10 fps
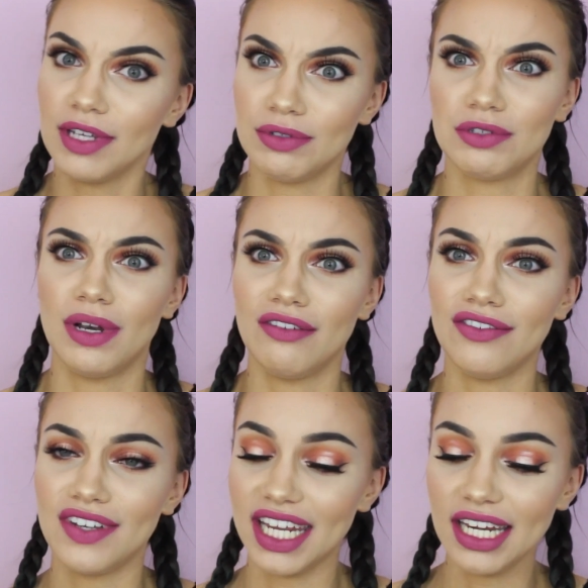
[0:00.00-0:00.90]
It was
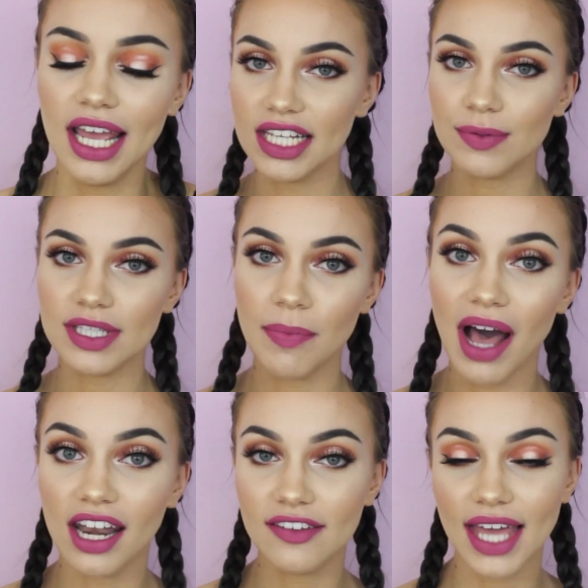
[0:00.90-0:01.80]
2015. This was a
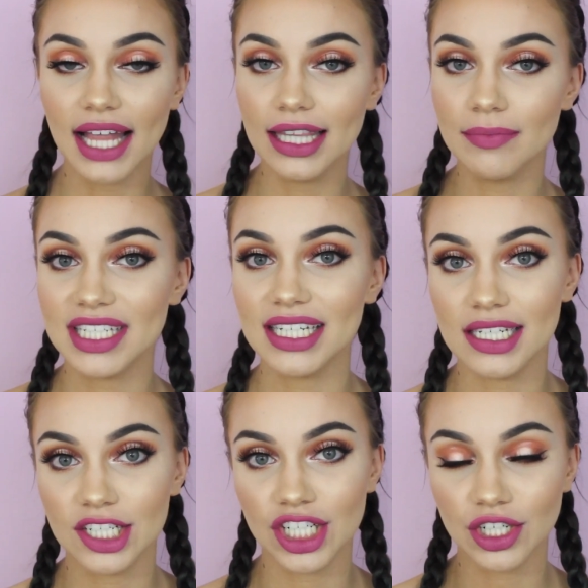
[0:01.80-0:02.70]
part of that limited
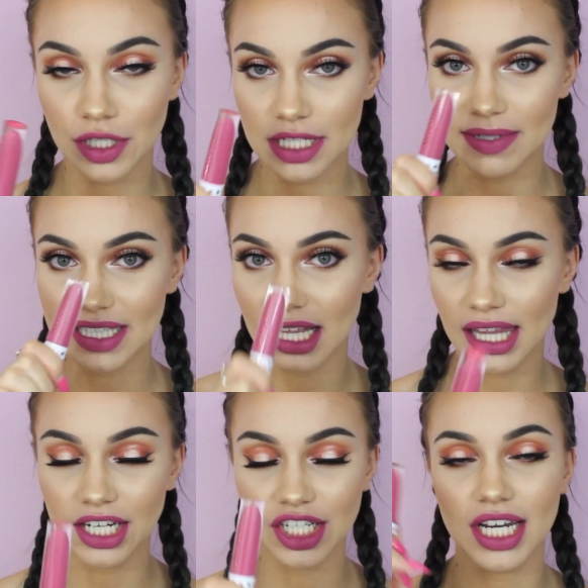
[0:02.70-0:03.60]
edition Christmas
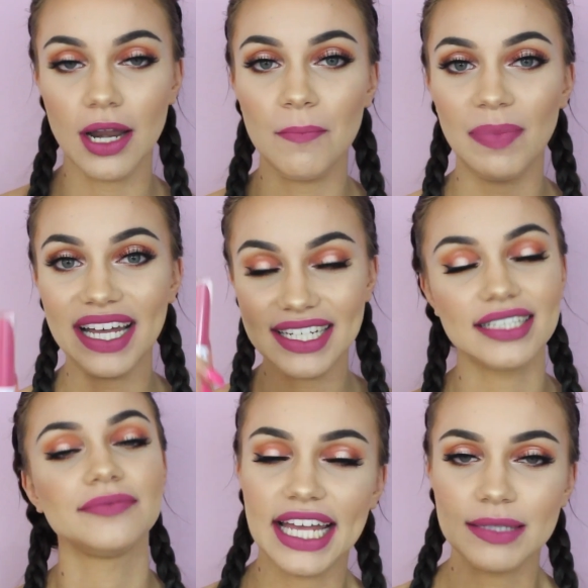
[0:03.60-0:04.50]
collection,
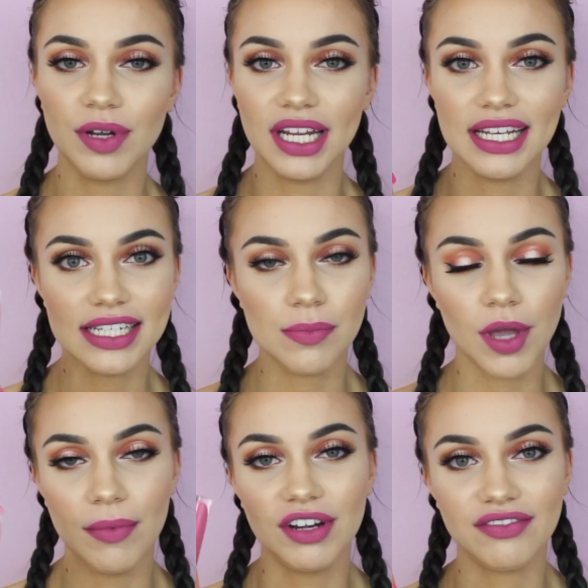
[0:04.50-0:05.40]
but he has put it into the
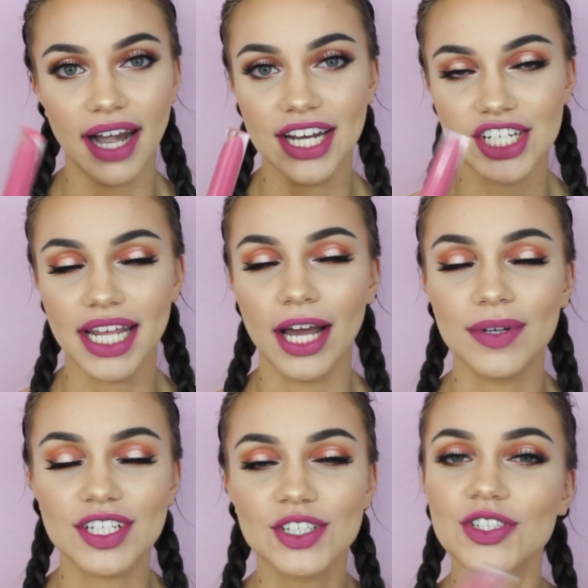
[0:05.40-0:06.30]
permanent range now,
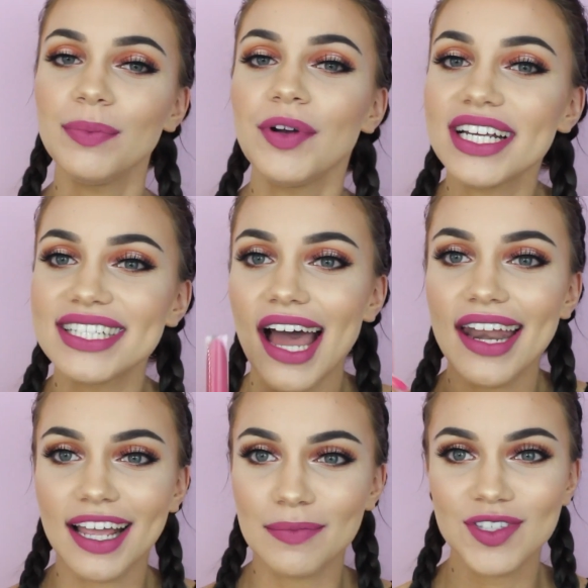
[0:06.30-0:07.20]
which is super
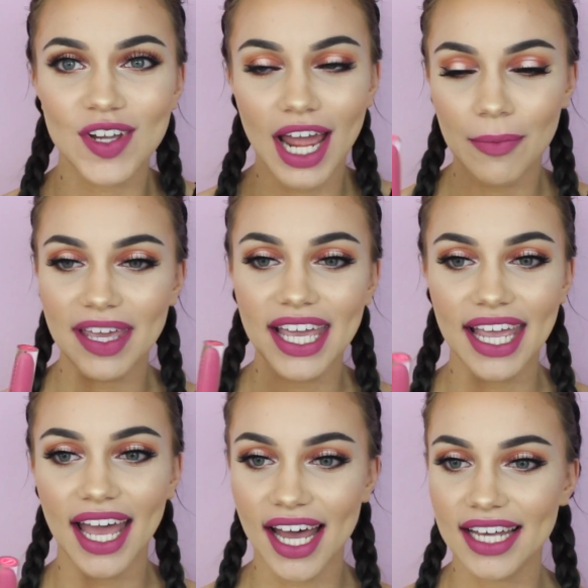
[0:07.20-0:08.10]
exciting. I'm so happy
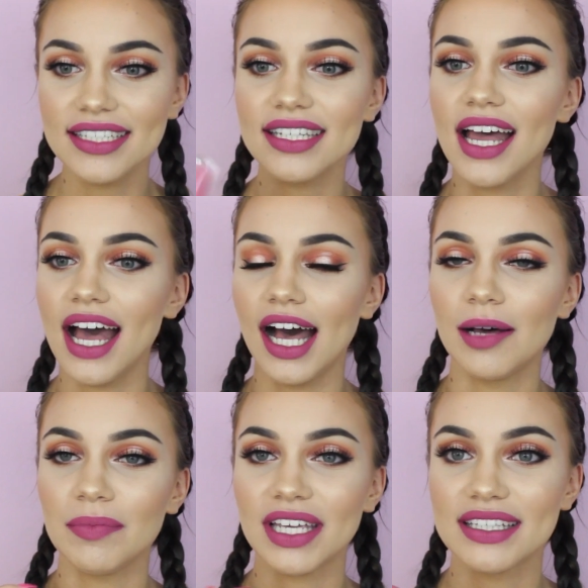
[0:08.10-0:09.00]
he has,
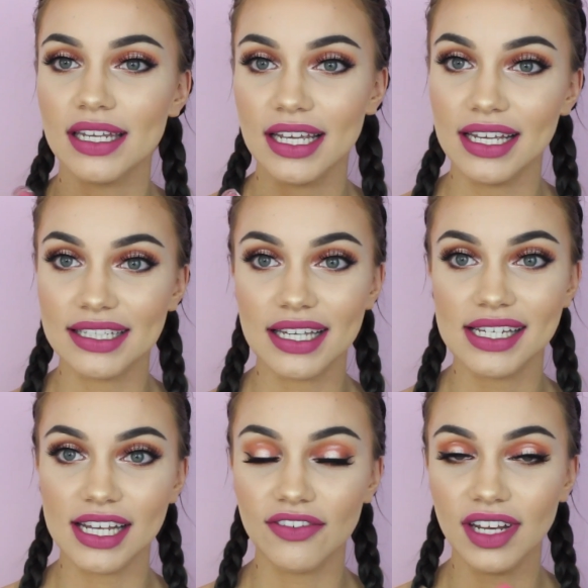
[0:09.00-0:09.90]
because it is
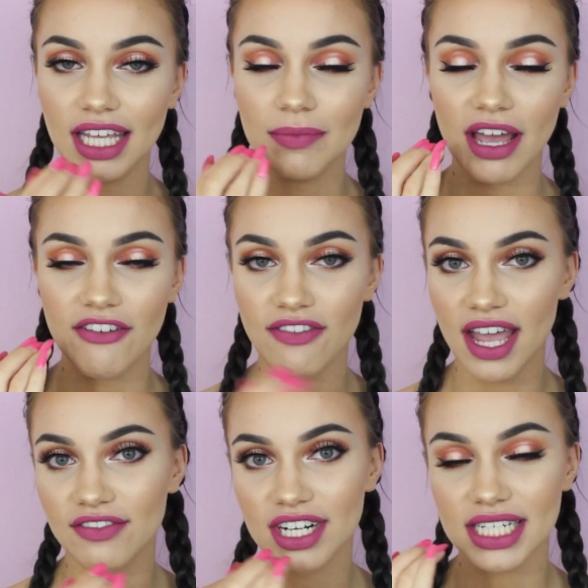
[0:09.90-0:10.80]
definitely my
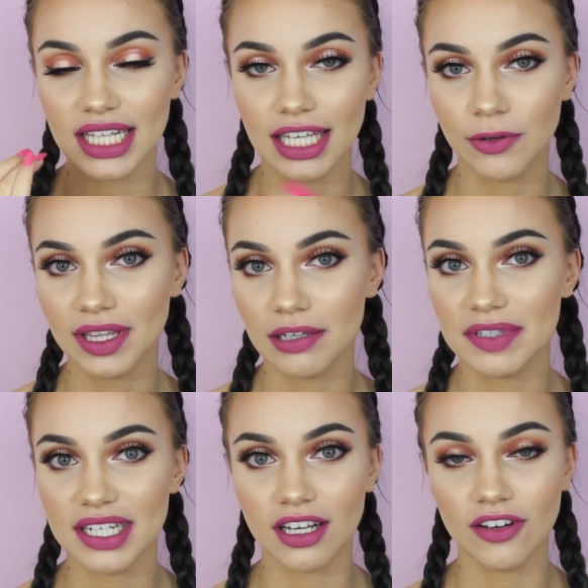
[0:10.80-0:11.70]
favorite liquid
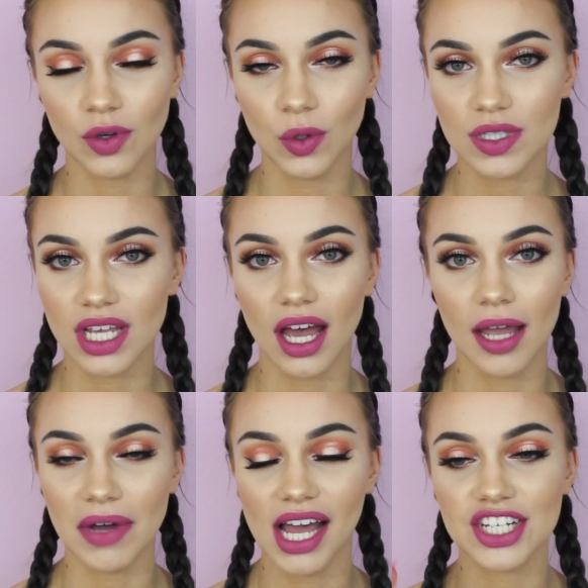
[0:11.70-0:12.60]
lipstick of all
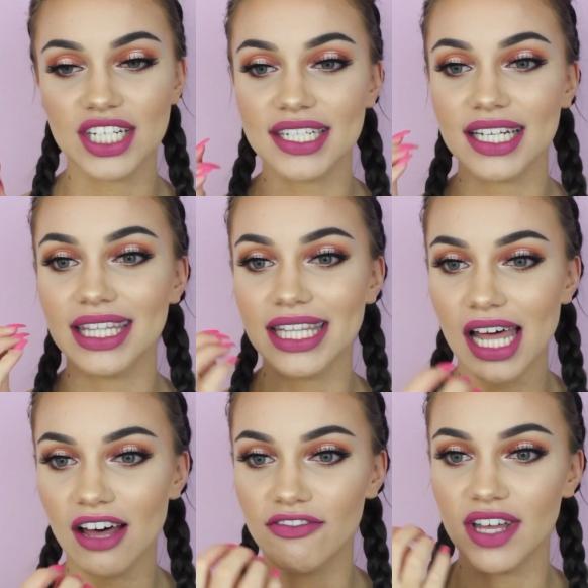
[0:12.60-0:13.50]
time. I just
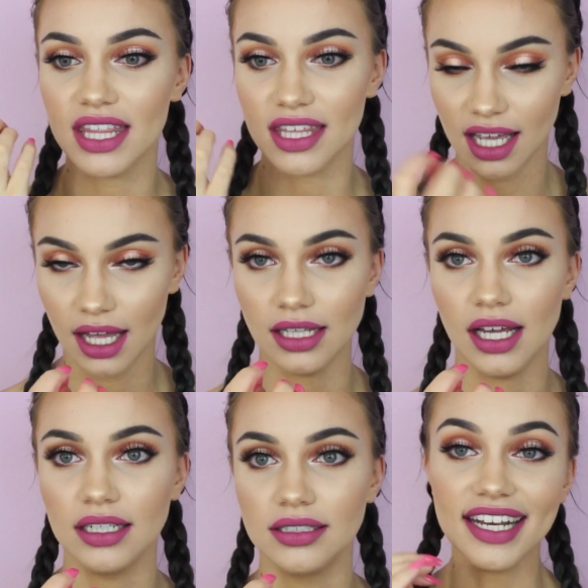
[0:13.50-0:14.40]
love the
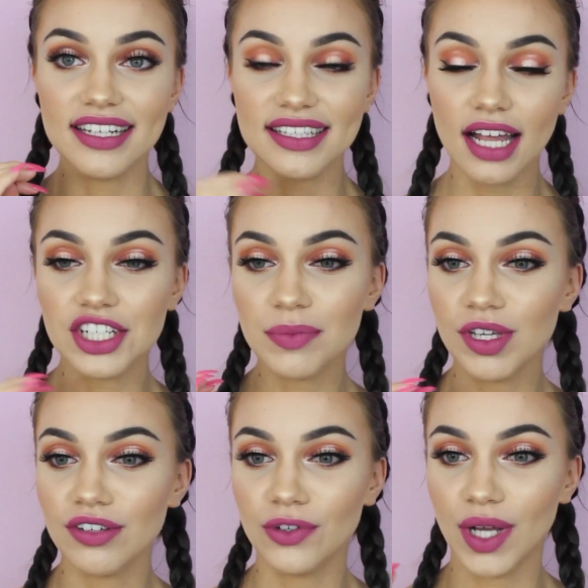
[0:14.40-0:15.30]
color. It is such a
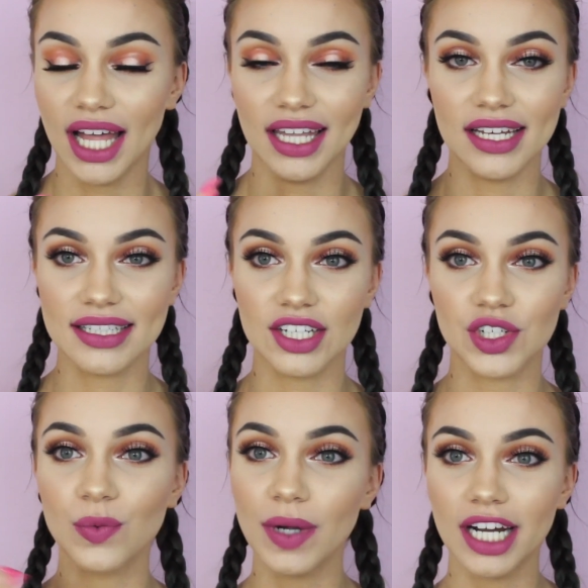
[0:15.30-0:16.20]
beautiful color,
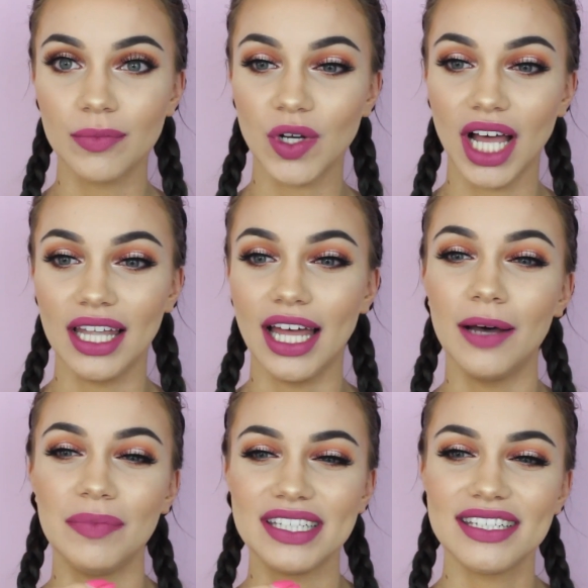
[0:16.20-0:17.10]
such a wearable
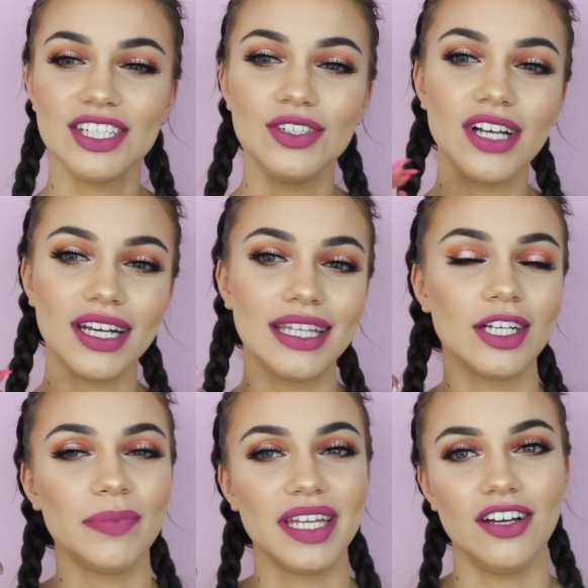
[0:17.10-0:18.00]
color, but still got a
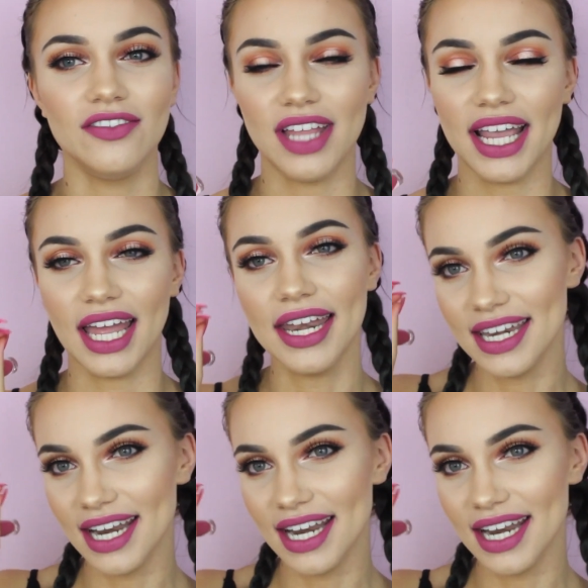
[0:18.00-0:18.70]
little bit of like a